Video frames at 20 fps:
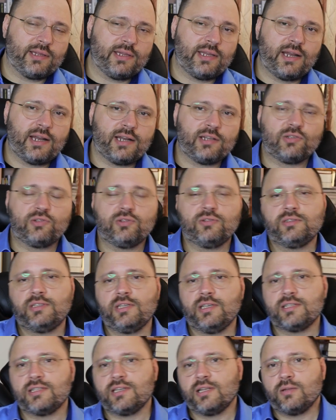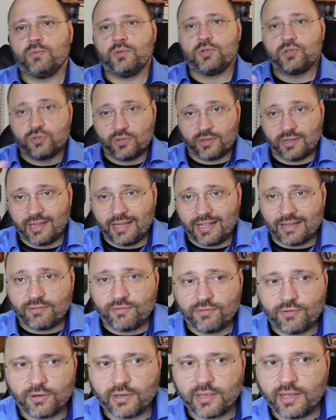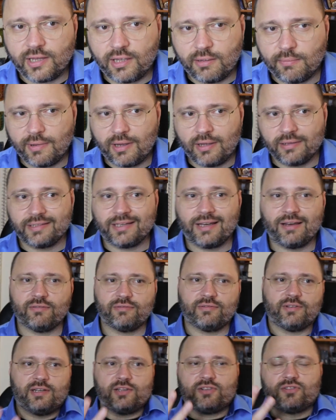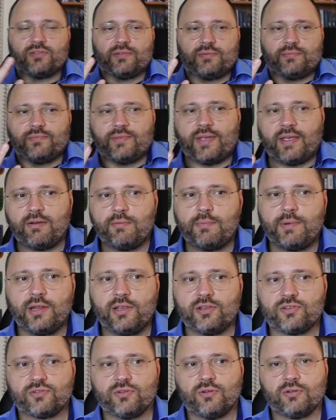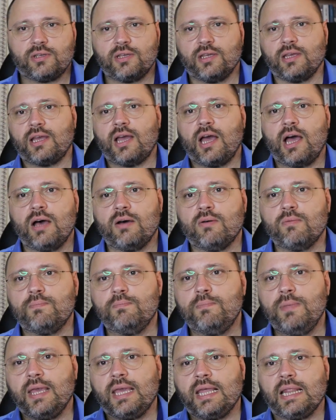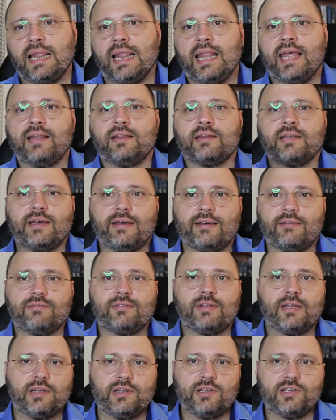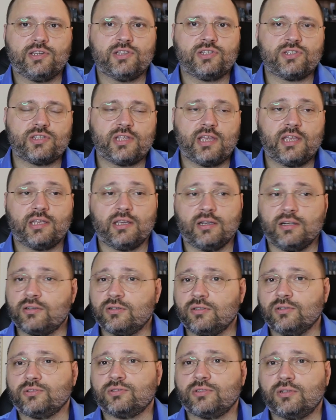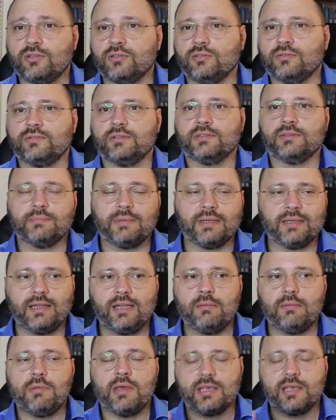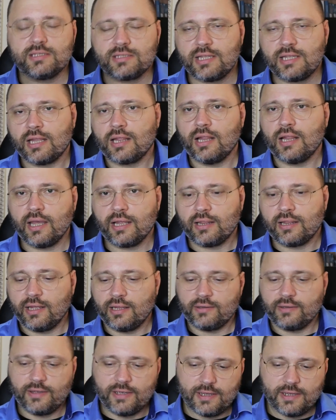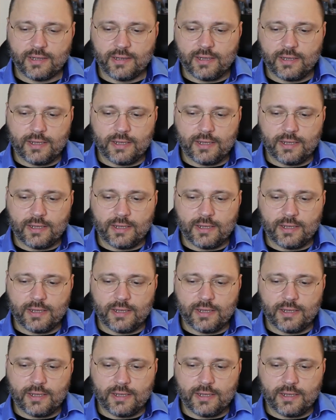But there are two things that we should not forget about Haftar. Everybody is talking how big land Haftar is taking control of it, but Libya is not like that.